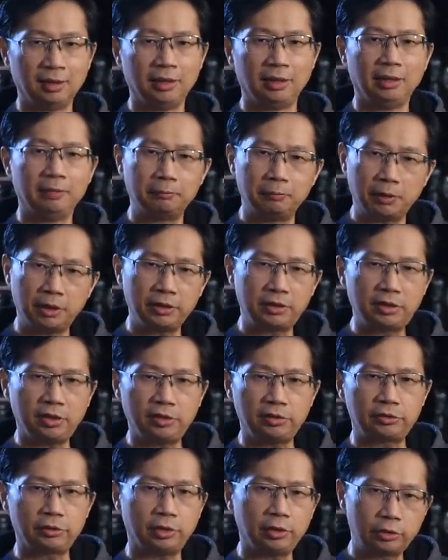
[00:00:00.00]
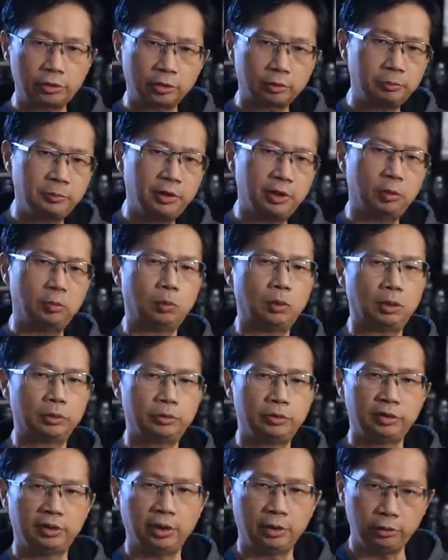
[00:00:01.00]
In my case, it took me a while
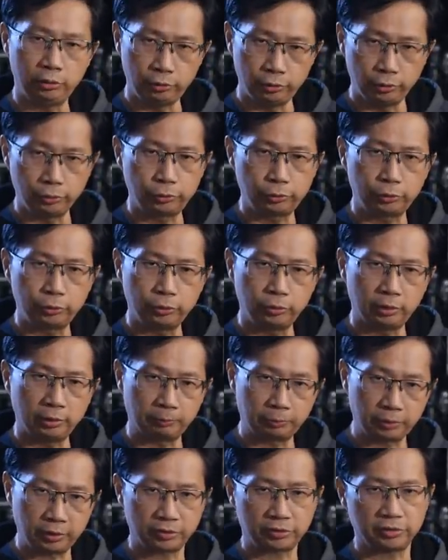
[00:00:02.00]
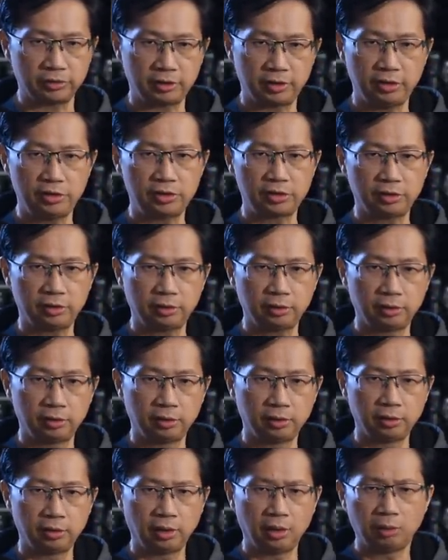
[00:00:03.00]
to get used to the presentation.
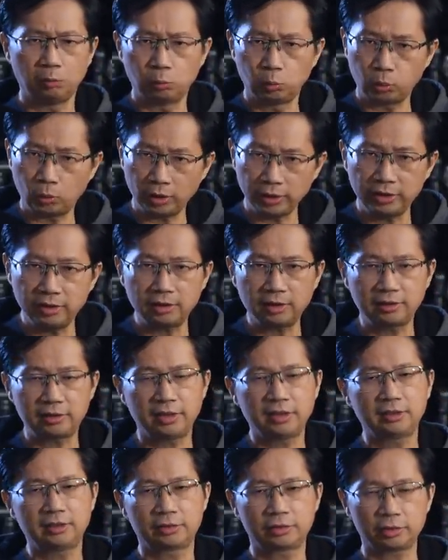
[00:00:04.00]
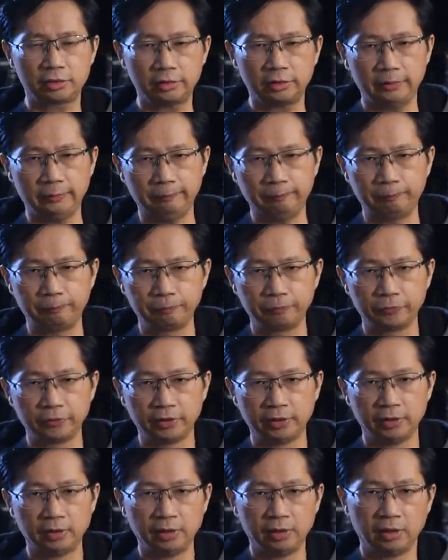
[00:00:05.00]
And why did I take the time?
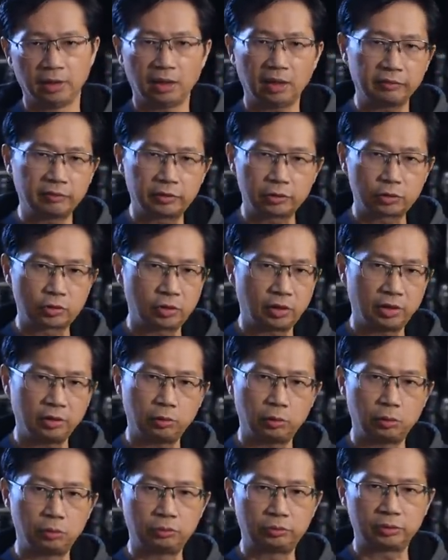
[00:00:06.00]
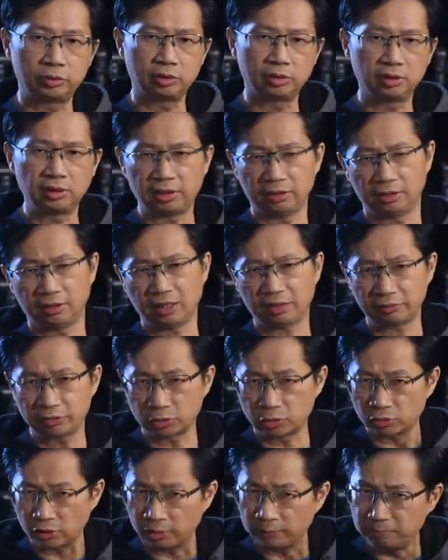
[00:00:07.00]
After trying over, like after
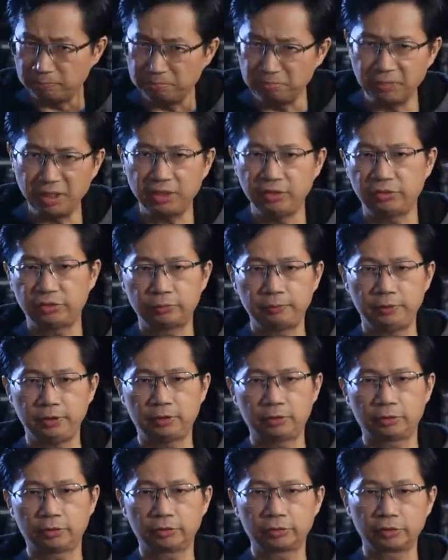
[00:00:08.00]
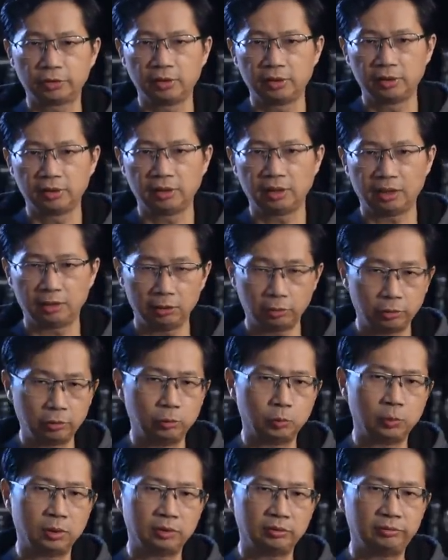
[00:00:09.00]
trying many speakers, I
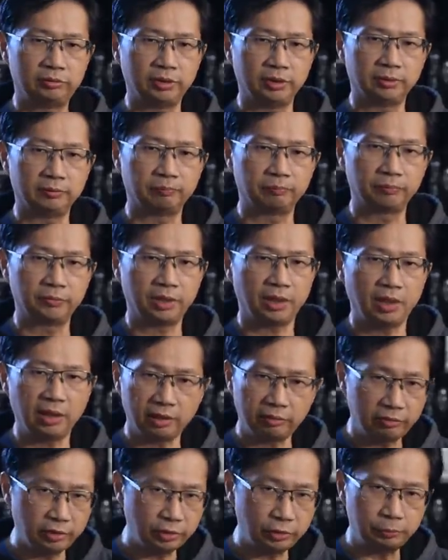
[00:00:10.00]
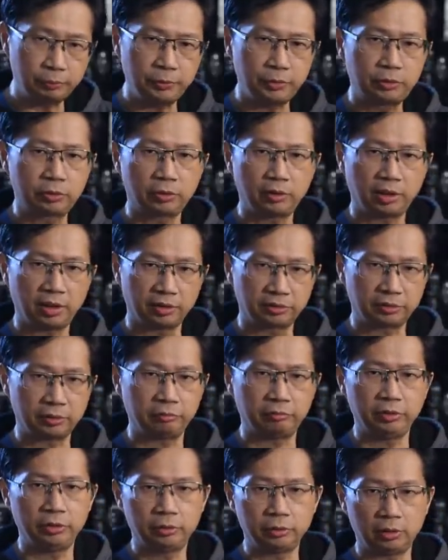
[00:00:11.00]
learned one thing. Every speaker has
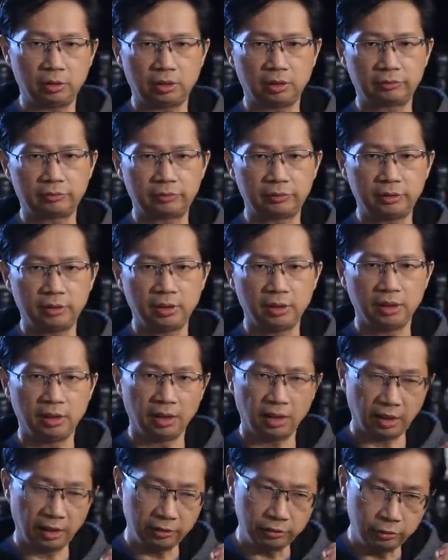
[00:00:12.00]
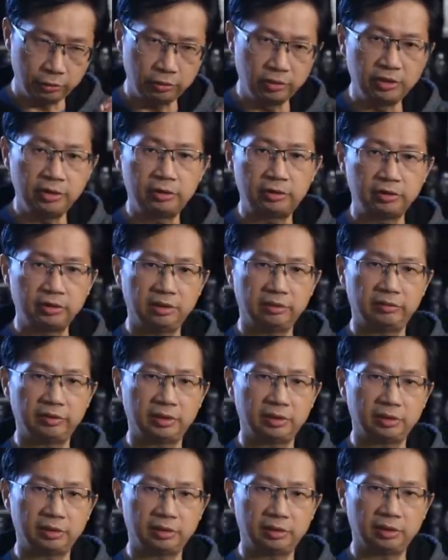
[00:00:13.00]
something to offer and you need to give
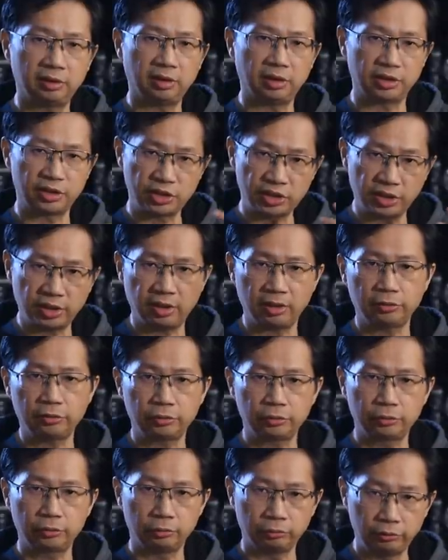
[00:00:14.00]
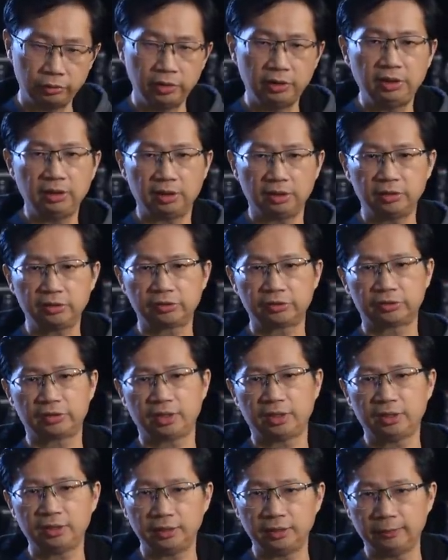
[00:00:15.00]
it a chance to really
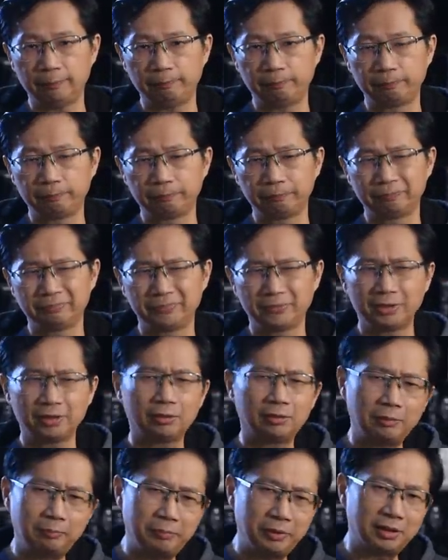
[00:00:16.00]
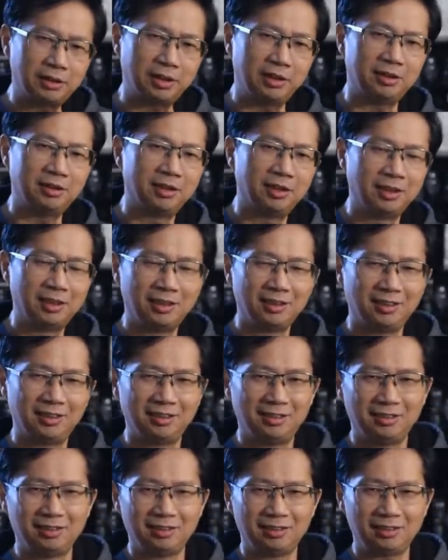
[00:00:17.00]
understand it. You know, a bit like
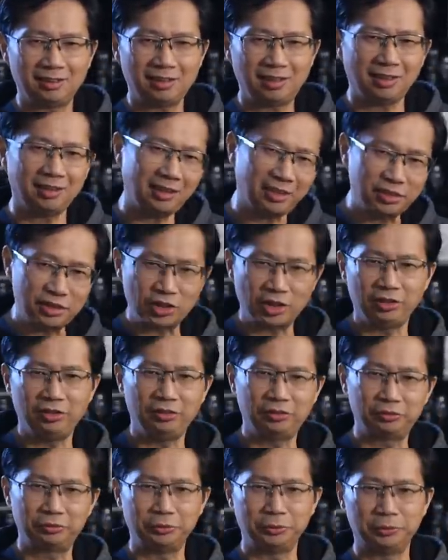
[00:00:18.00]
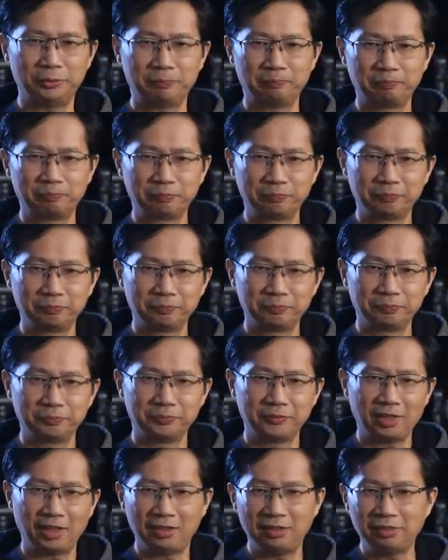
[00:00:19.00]
I like Chinese food.
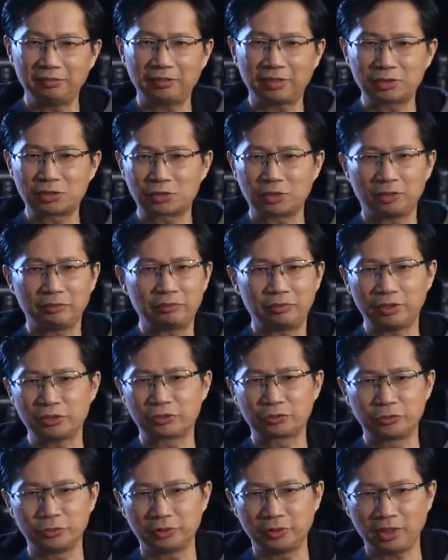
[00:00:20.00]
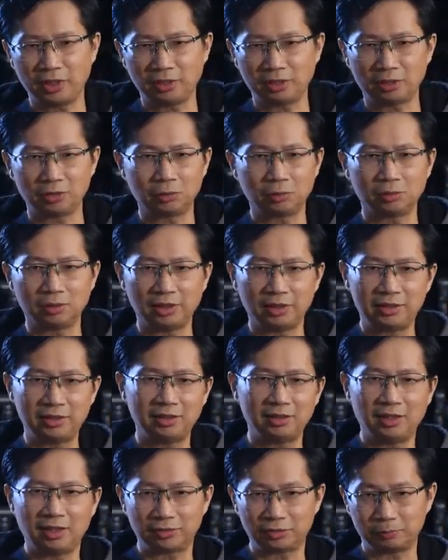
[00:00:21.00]
And if I try French food and I don't like
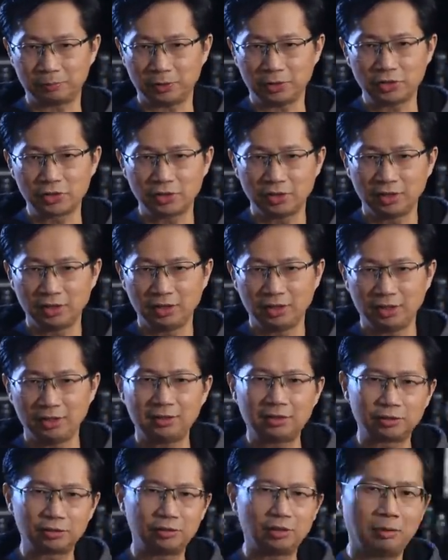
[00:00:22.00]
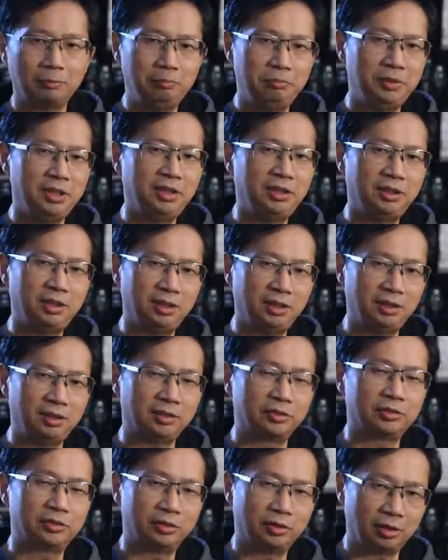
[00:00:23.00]
it as much, it does mean it
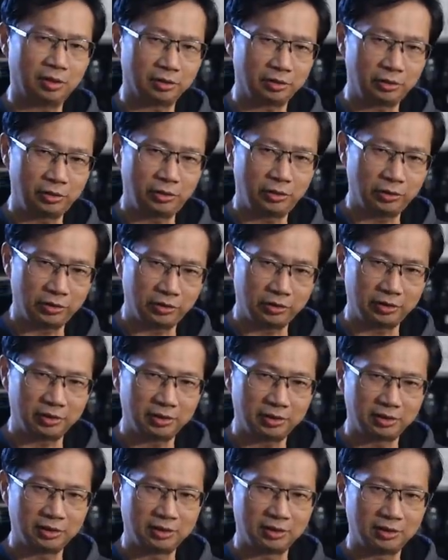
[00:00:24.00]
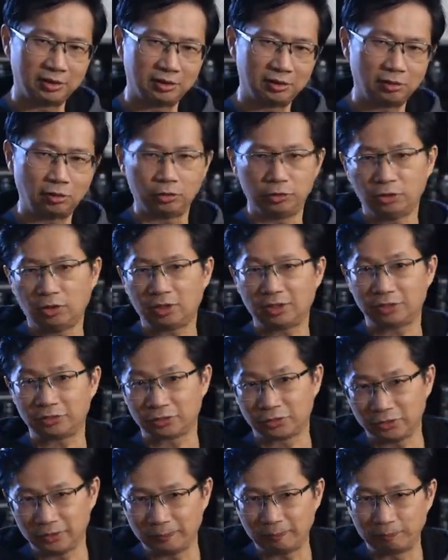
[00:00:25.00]
is not good or not as
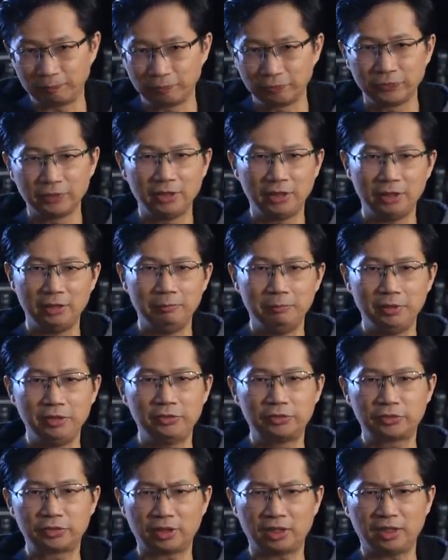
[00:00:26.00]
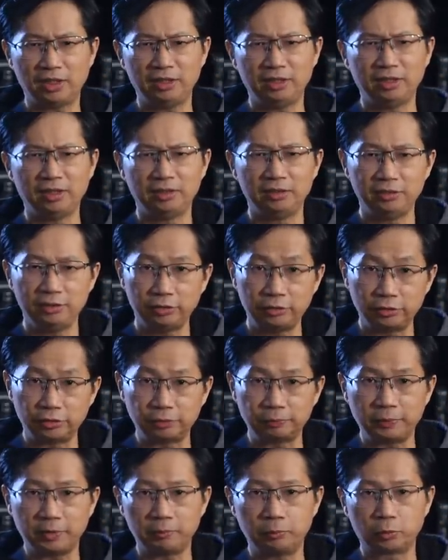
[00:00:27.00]
good. It means I need to
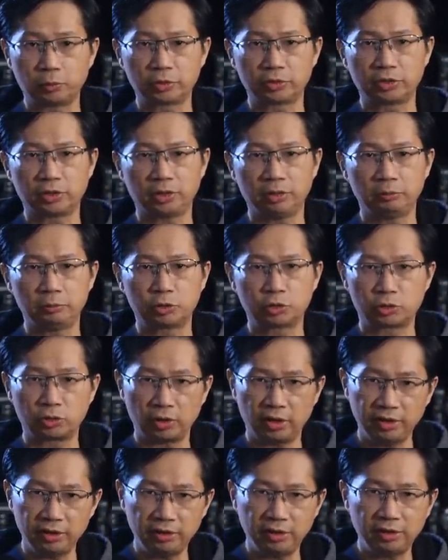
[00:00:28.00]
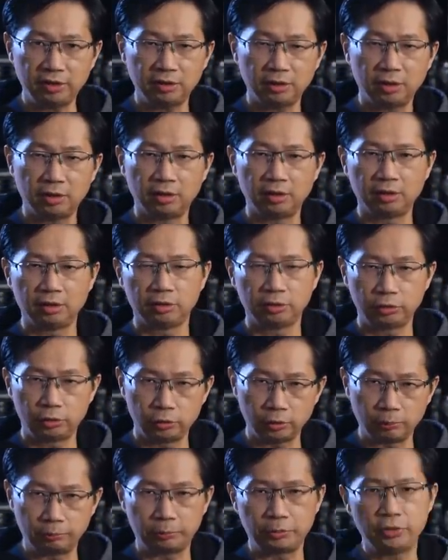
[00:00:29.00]
spend more time trying it
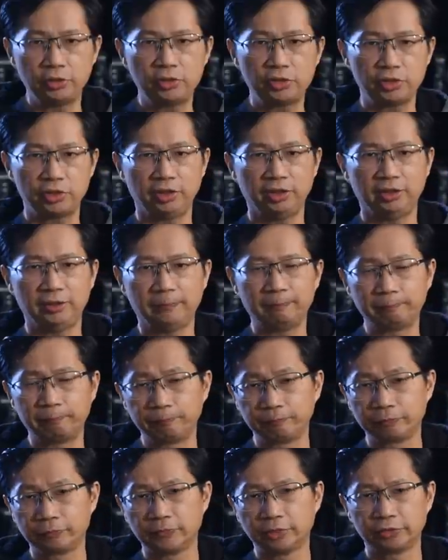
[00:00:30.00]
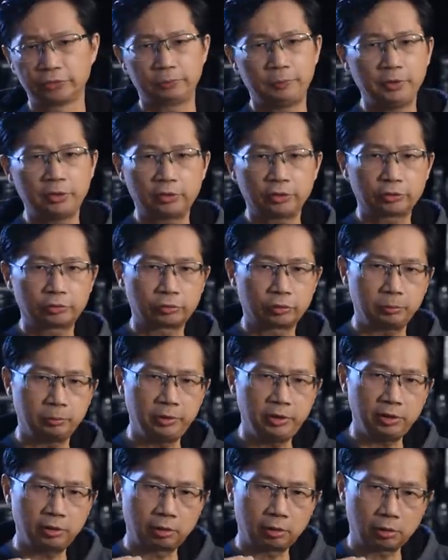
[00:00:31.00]
to appreciate it. Speakers for
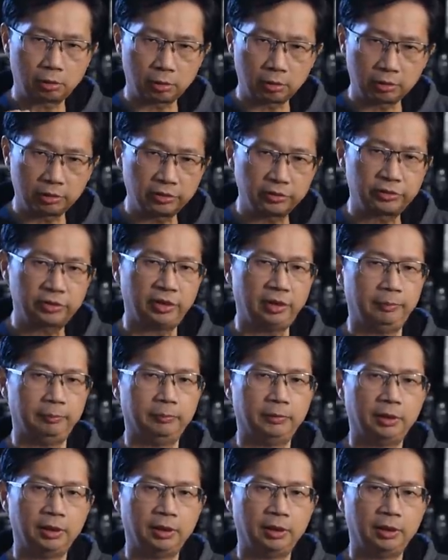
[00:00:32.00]
me are the same.